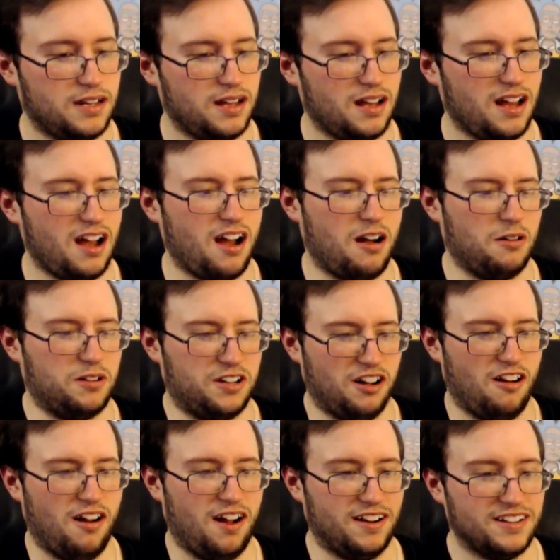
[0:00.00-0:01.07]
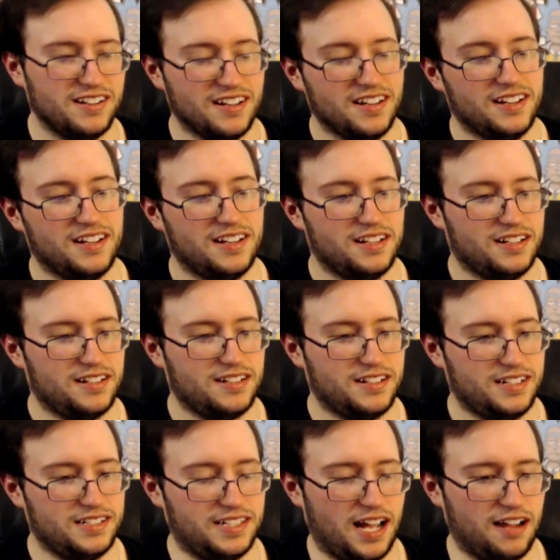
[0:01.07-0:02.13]
Oh, God.
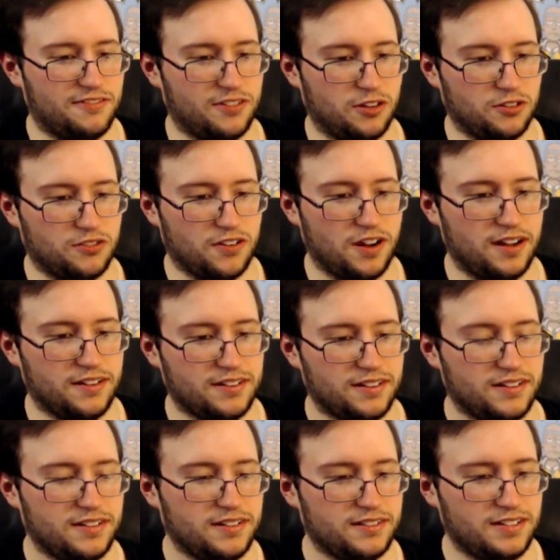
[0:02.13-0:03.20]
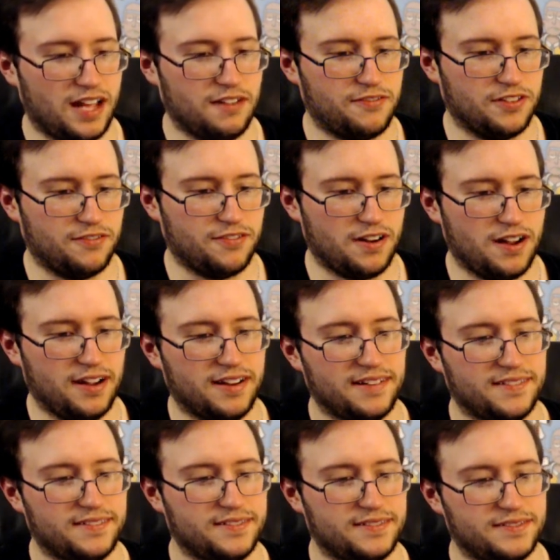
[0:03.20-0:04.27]
Die for those fries. Die for the fry.
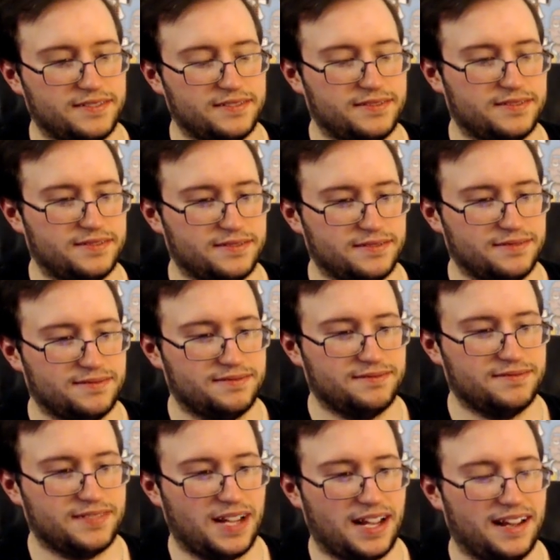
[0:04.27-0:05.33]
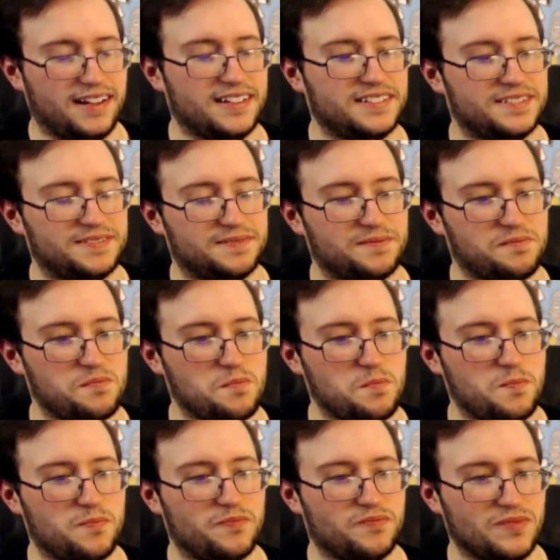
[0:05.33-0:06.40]
Okay.
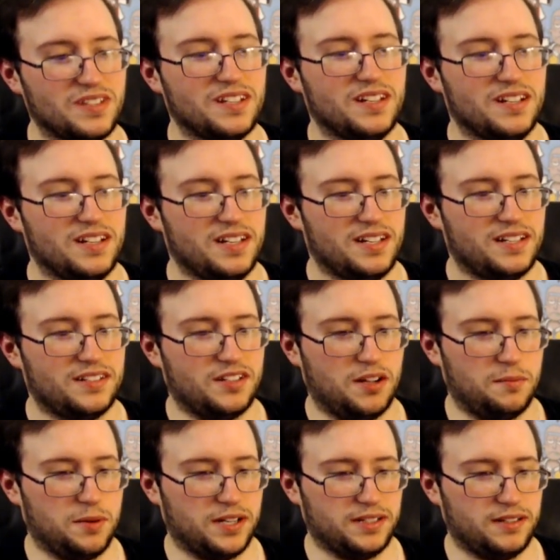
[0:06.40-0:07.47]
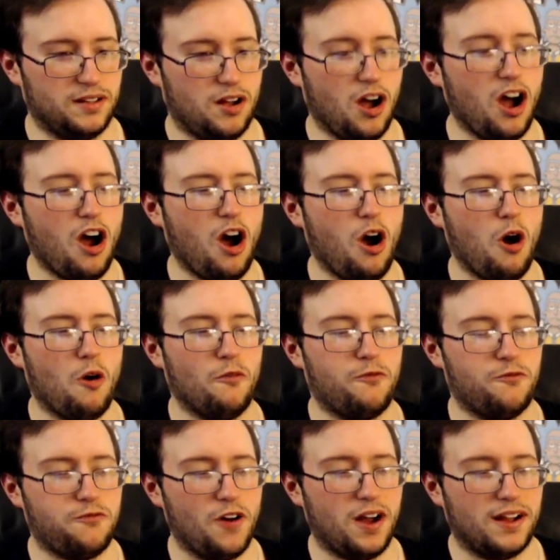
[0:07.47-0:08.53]
He's gotta break. Oh,
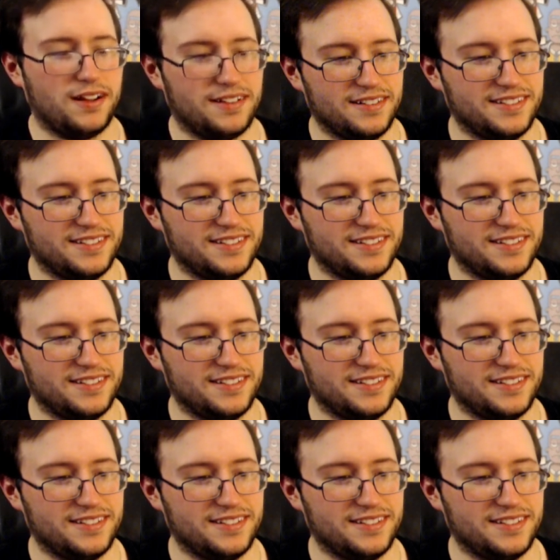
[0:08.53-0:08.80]
fuck!